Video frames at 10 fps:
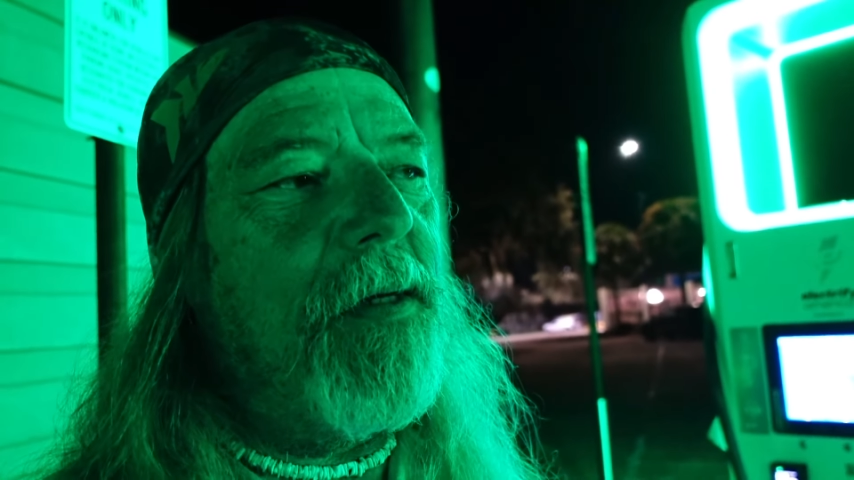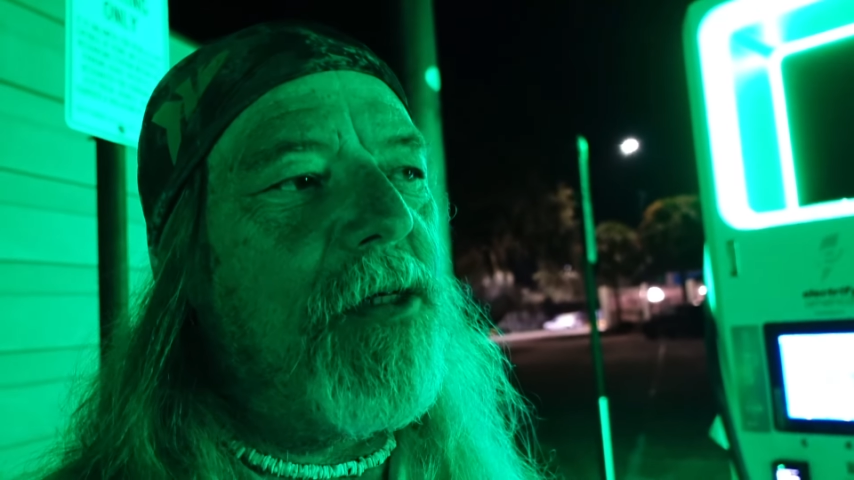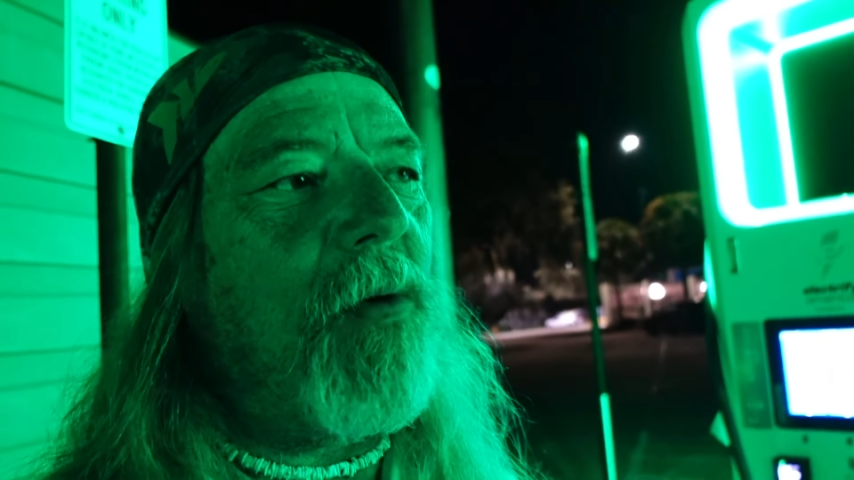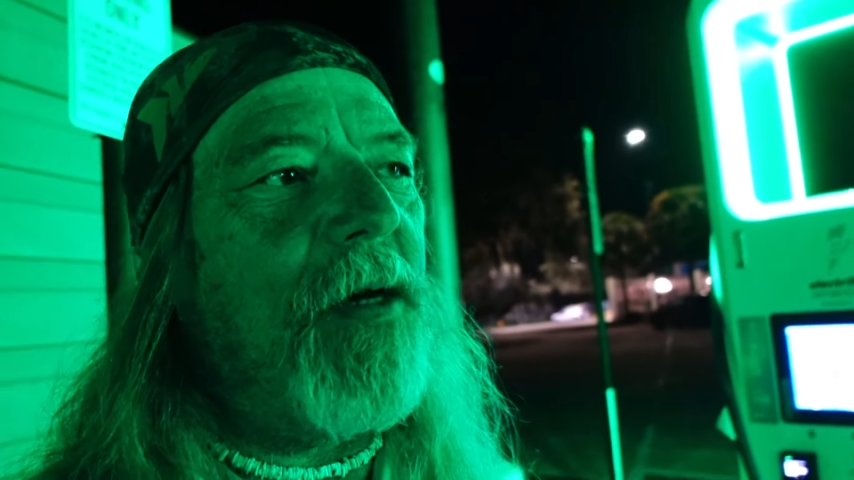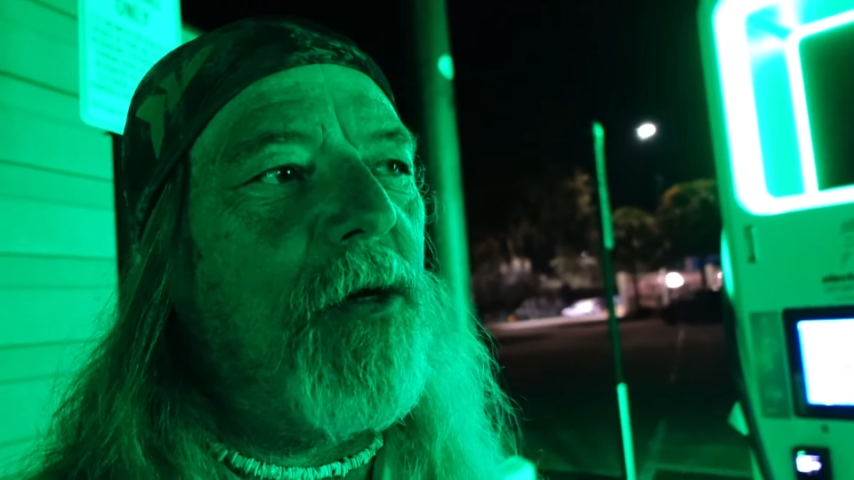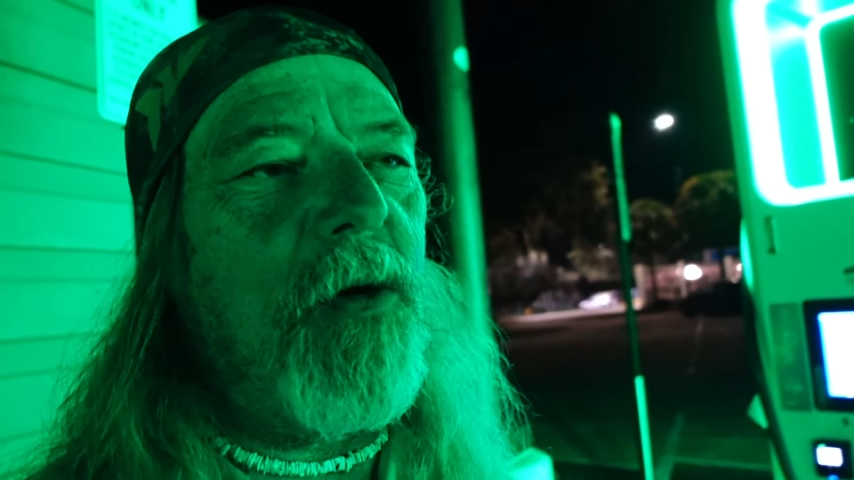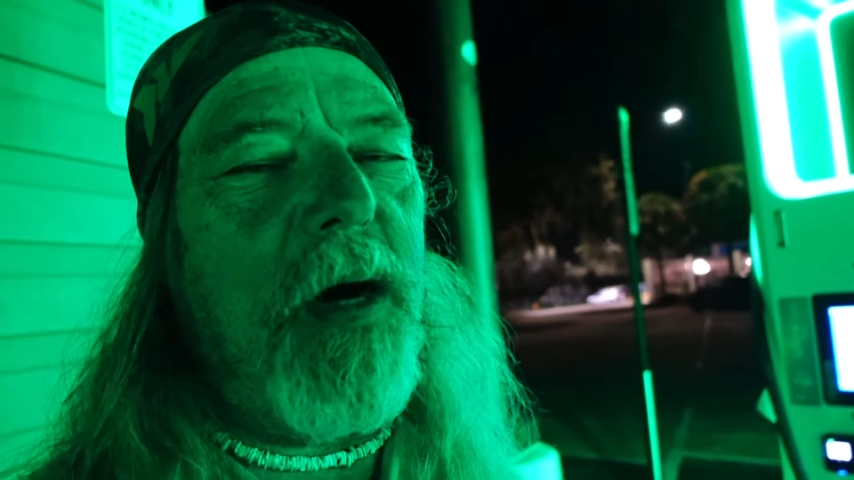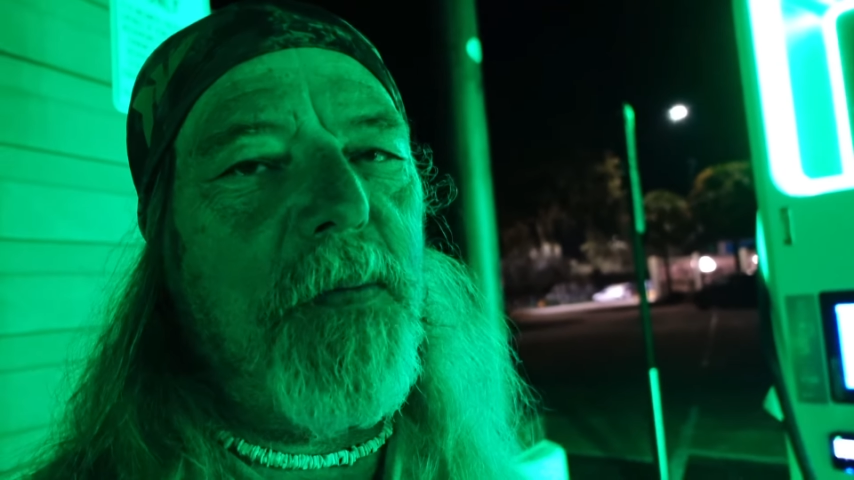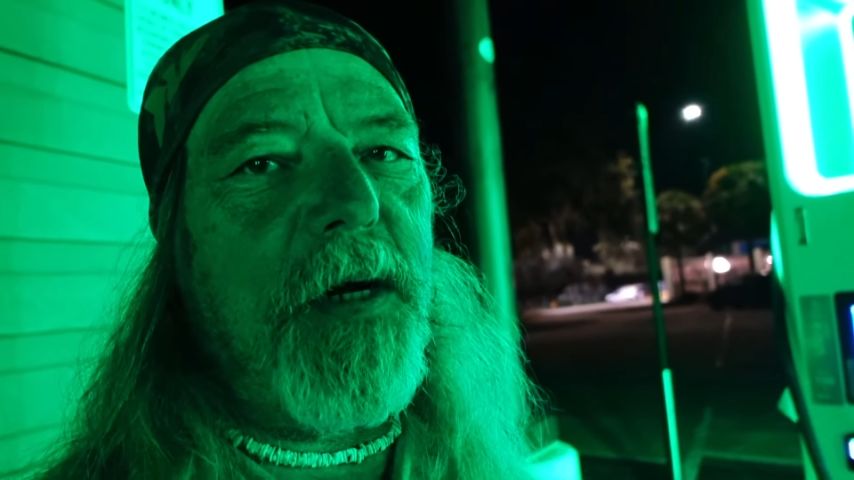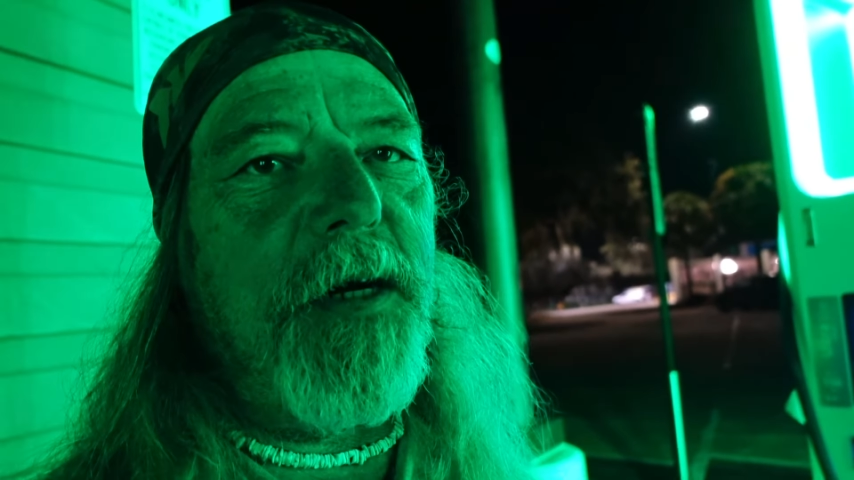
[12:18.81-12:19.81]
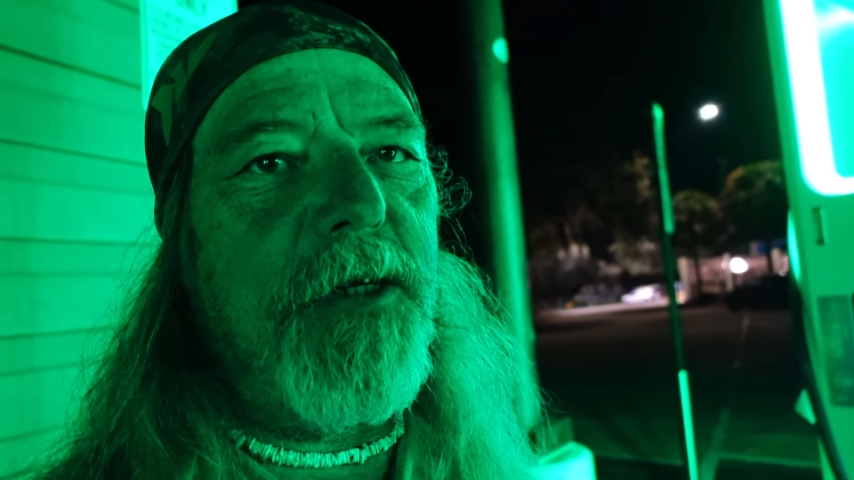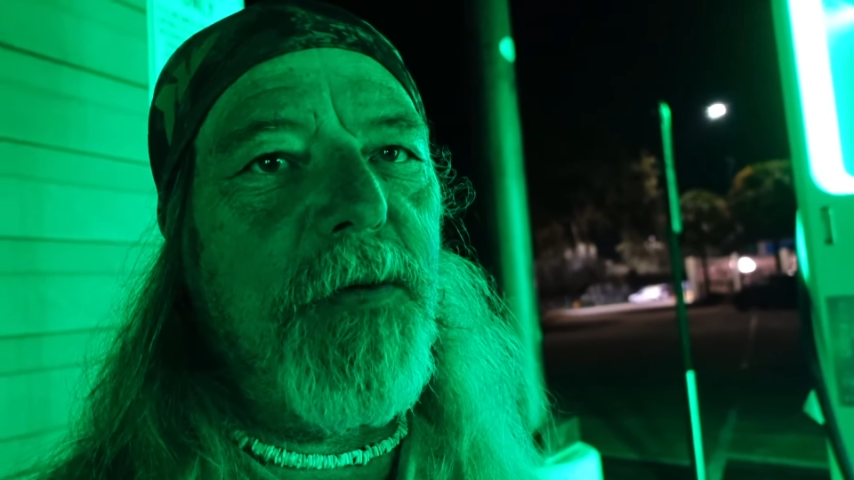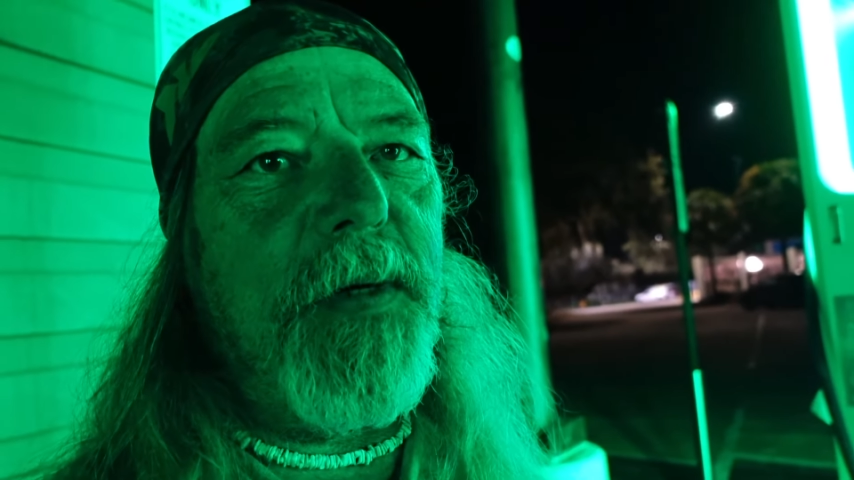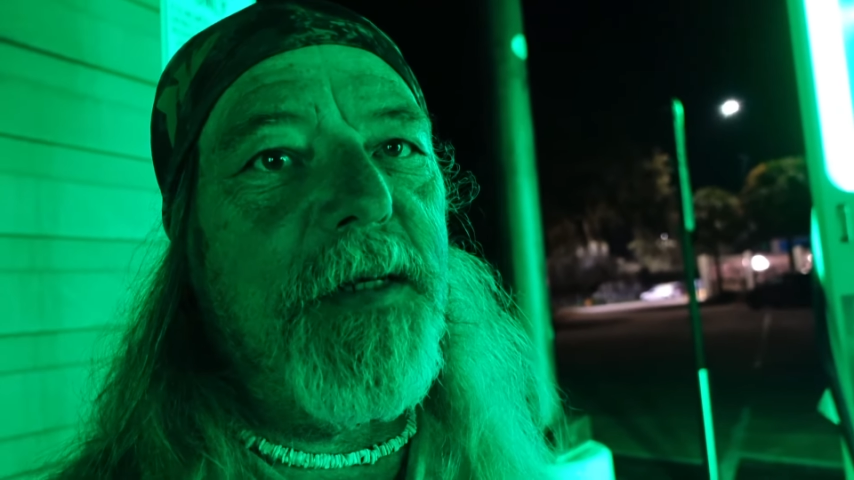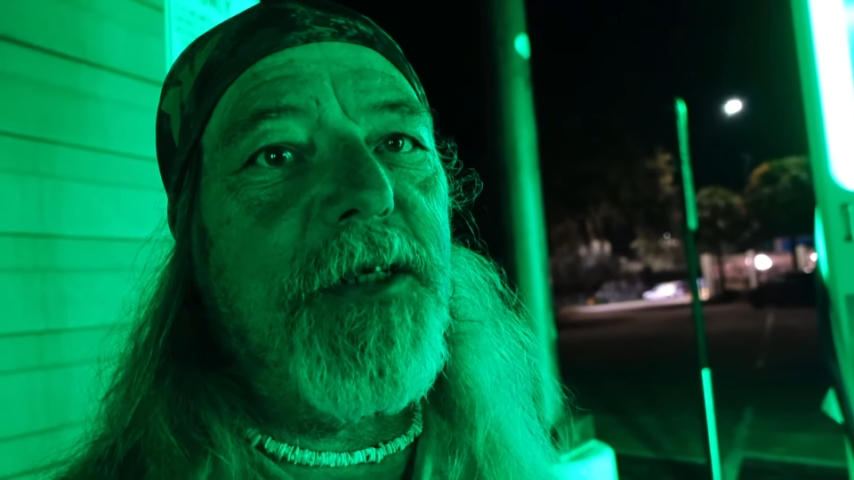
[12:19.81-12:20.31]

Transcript: So I don't know how we're gonna do it.